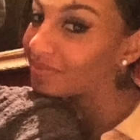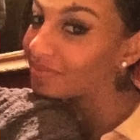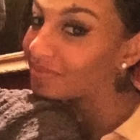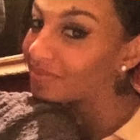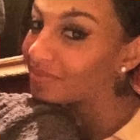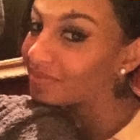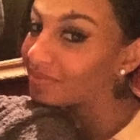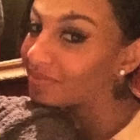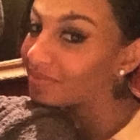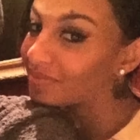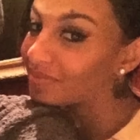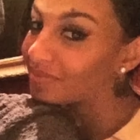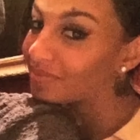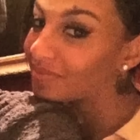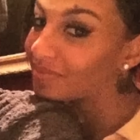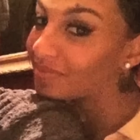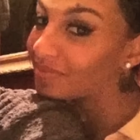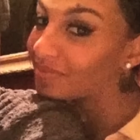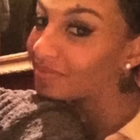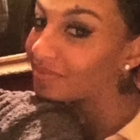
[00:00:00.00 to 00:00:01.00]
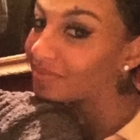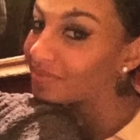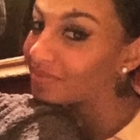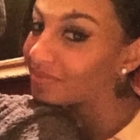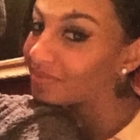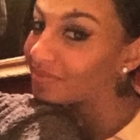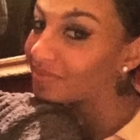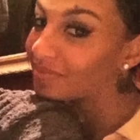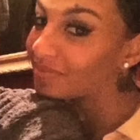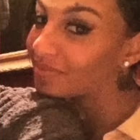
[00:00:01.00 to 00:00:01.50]

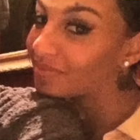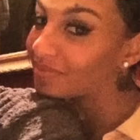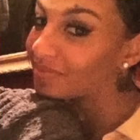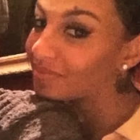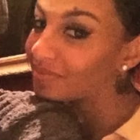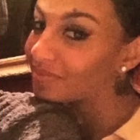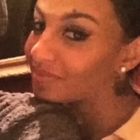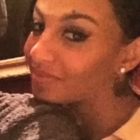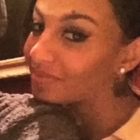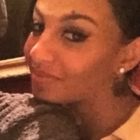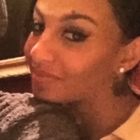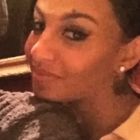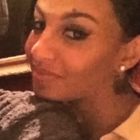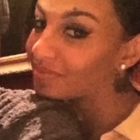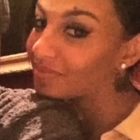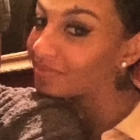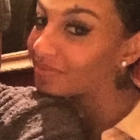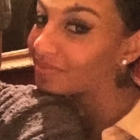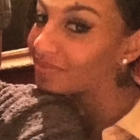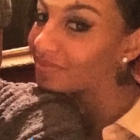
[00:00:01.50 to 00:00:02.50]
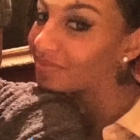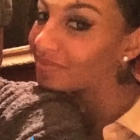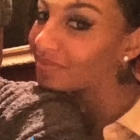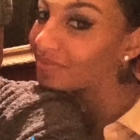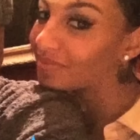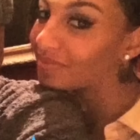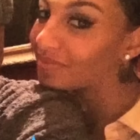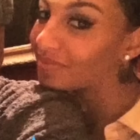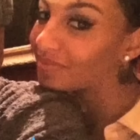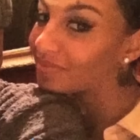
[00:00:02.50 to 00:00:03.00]

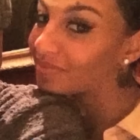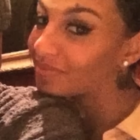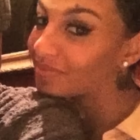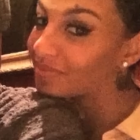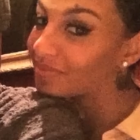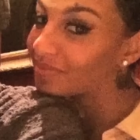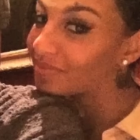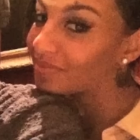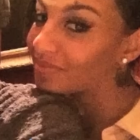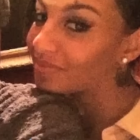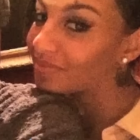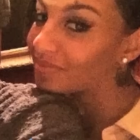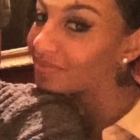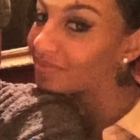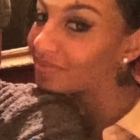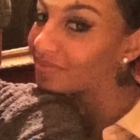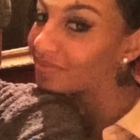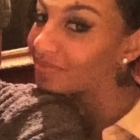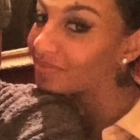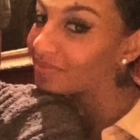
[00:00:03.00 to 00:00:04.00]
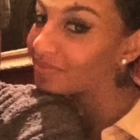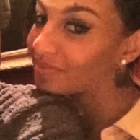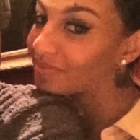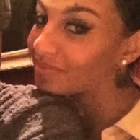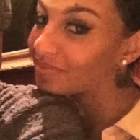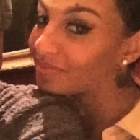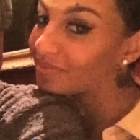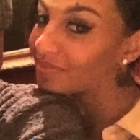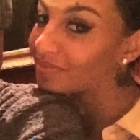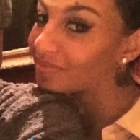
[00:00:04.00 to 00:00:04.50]

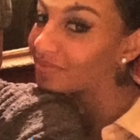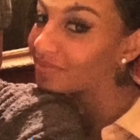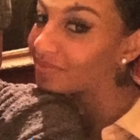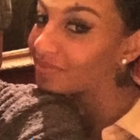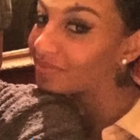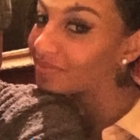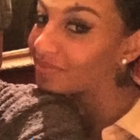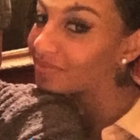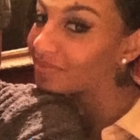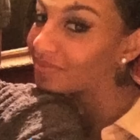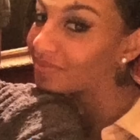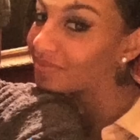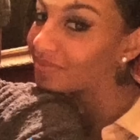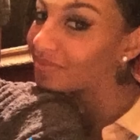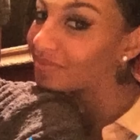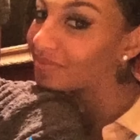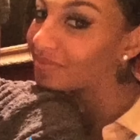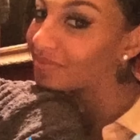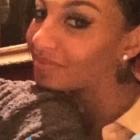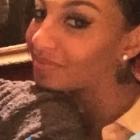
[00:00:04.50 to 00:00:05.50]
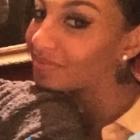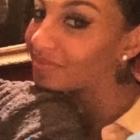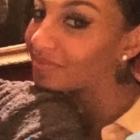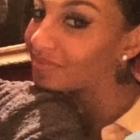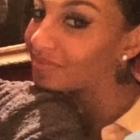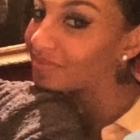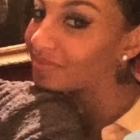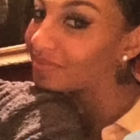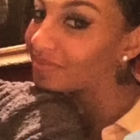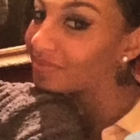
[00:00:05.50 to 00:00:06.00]

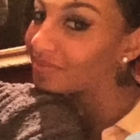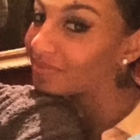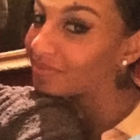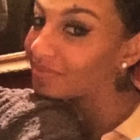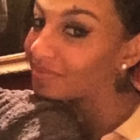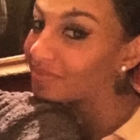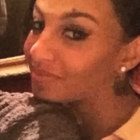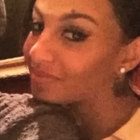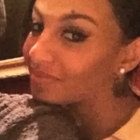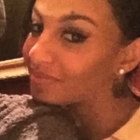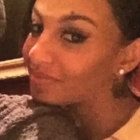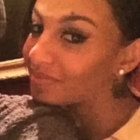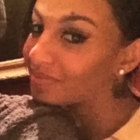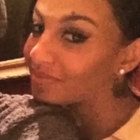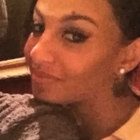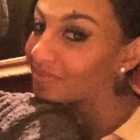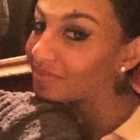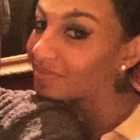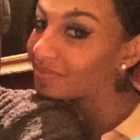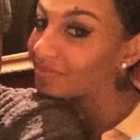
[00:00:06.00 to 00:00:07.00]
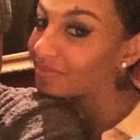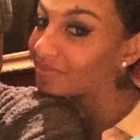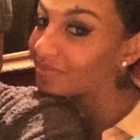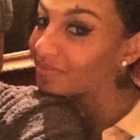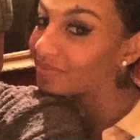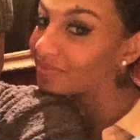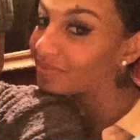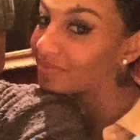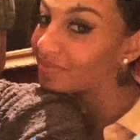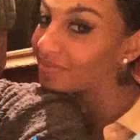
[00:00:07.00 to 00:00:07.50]

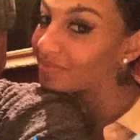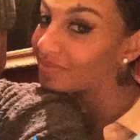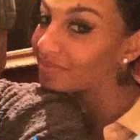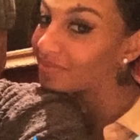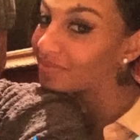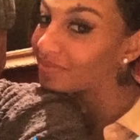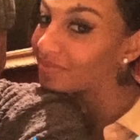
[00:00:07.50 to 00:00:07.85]
This person isn't speaking.